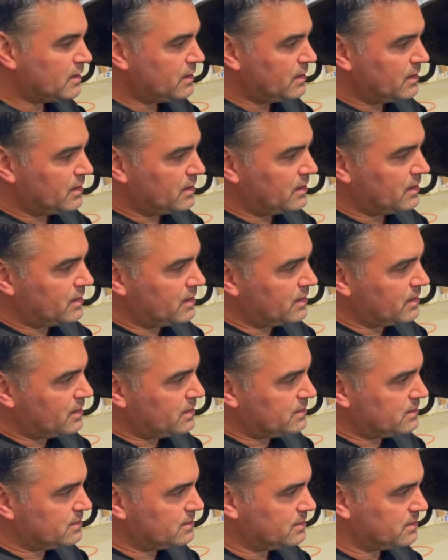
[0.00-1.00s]

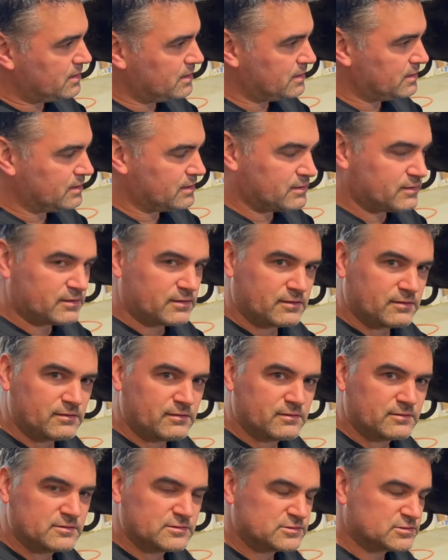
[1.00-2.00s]
and any other
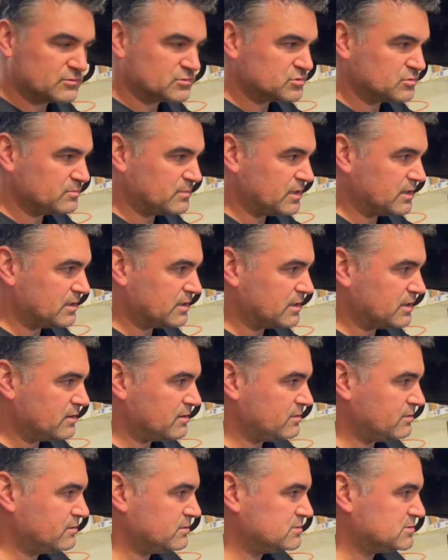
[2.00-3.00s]
social media
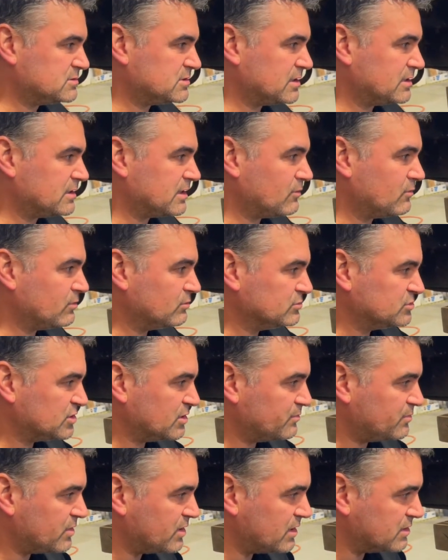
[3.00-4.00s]
site that we'll
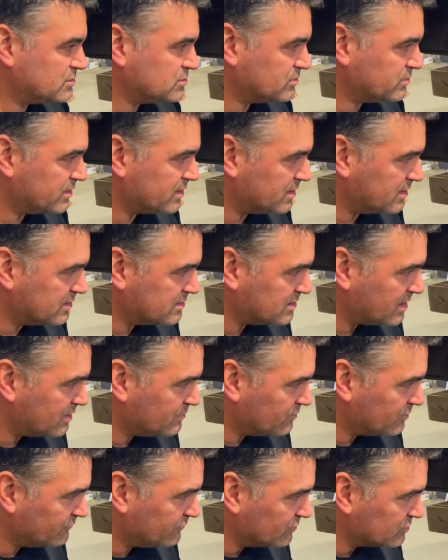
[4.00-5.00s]
jump onto at any time in
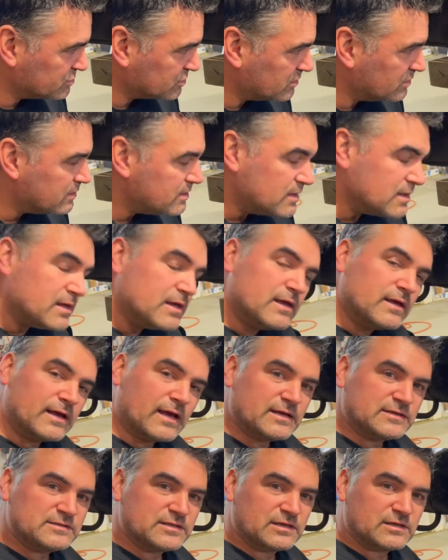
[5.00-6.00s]
the future.
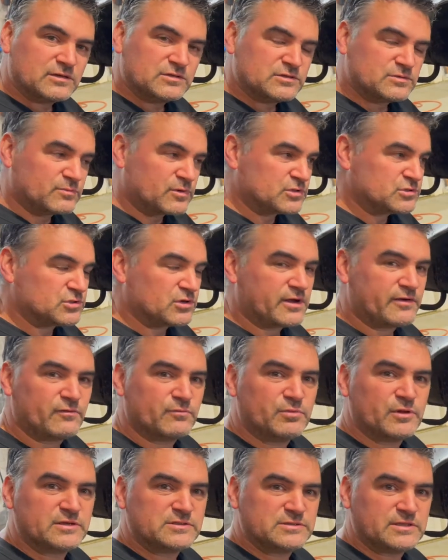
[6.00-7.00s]
Guys, thank you so much. You'll have a
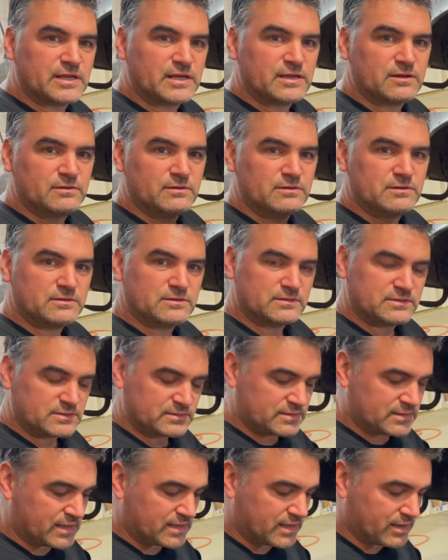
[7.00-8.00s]
blessed day.
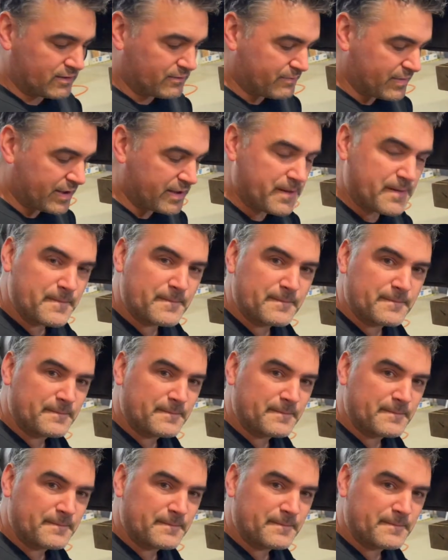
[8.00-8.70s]
Take care. Bye.